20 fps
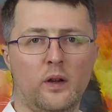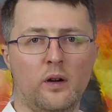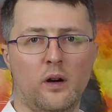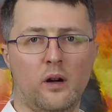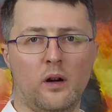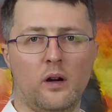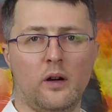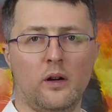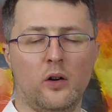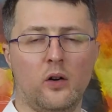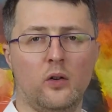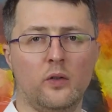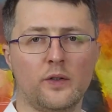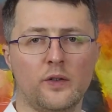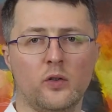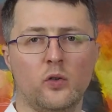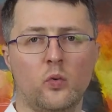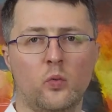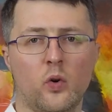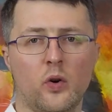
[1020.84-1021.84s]
are
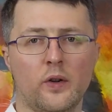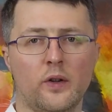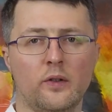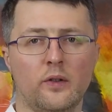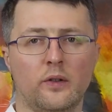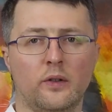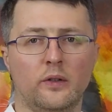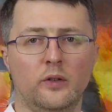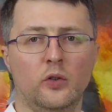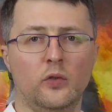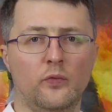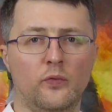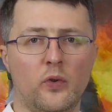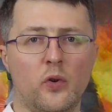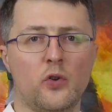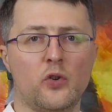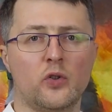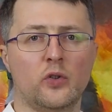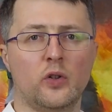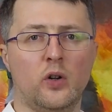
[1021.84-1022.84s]
also working on a new
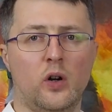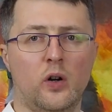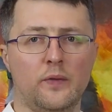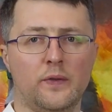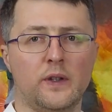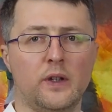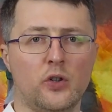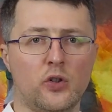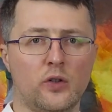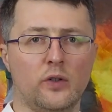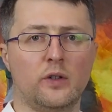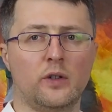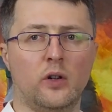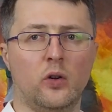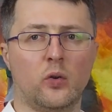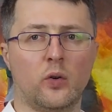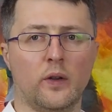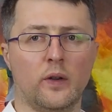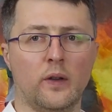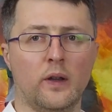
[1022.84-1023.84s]
version of Session Token.